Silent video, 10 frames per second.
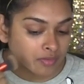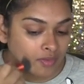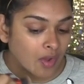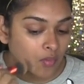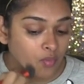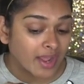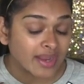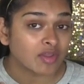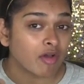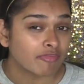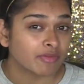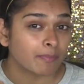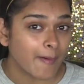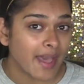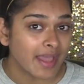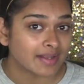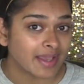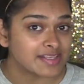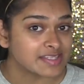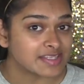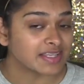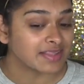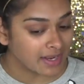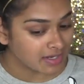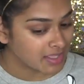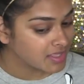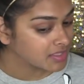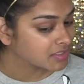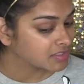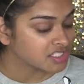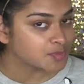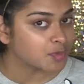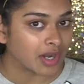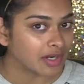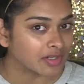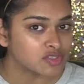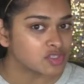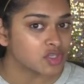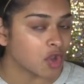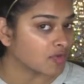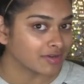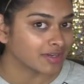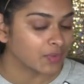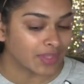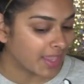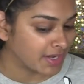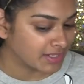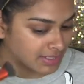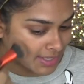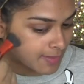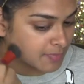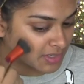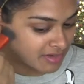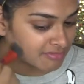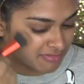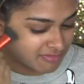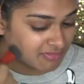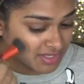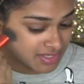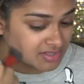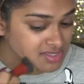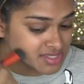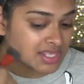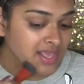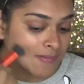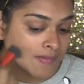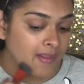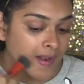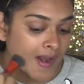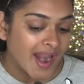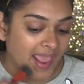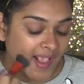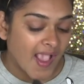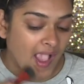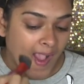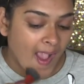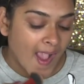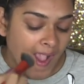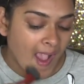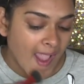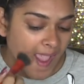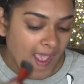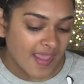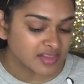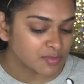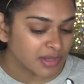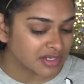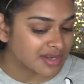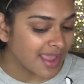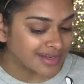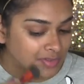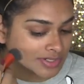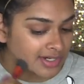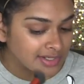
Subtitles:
Now right off the bat, I see that this product is not really doing anything. I mean, it feels like it's been diluted.